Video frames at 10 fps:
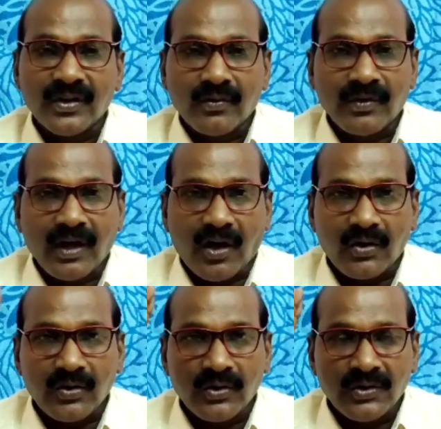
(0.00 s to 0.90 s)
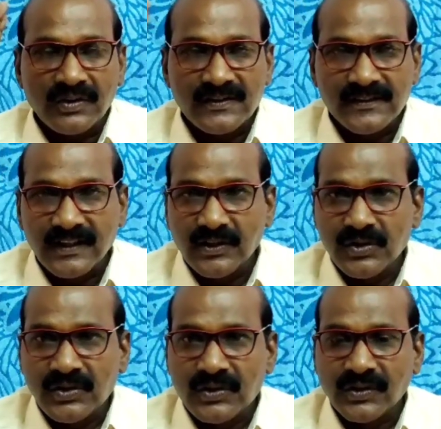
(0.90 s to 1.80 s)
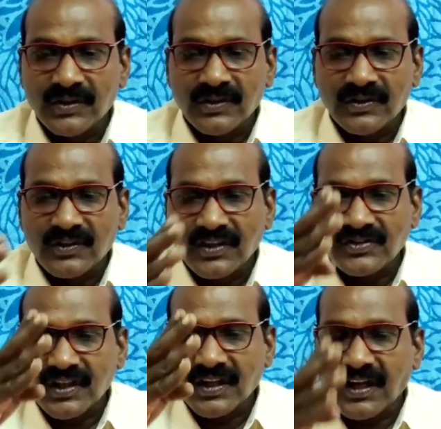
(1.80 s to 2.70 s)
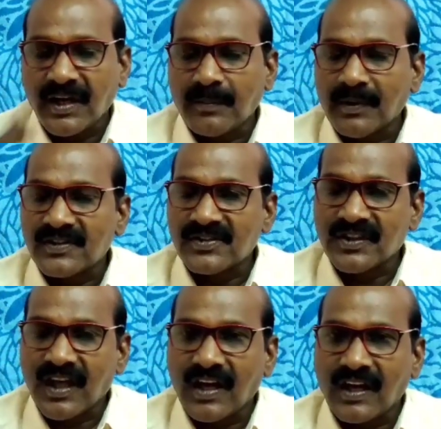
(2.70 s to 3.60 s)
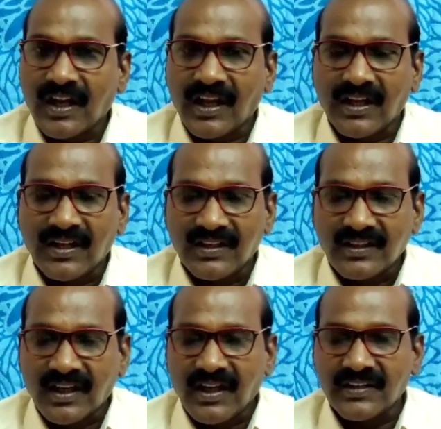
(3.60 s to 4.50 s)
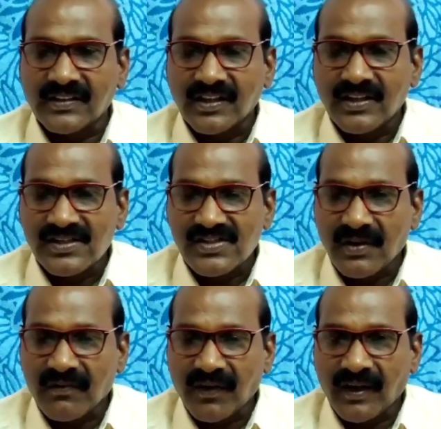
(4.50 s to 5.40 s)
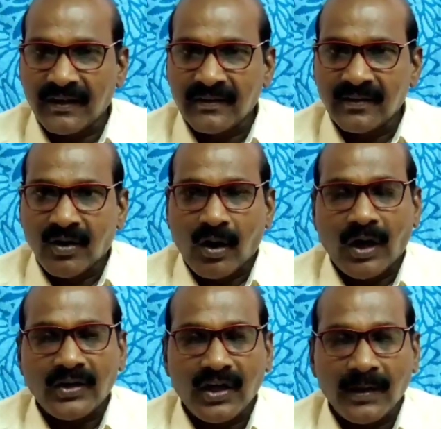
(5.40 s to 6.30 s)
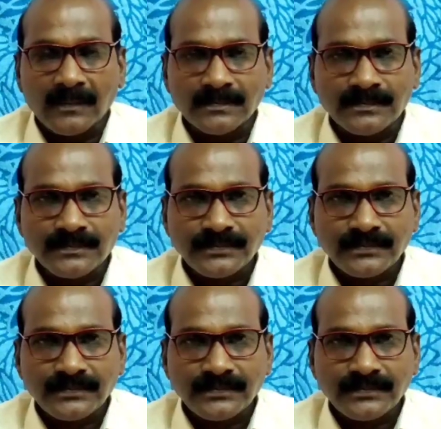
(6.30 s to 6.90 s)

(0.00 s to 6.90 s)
We have to salute such a great personality, that is Stephen Hawking.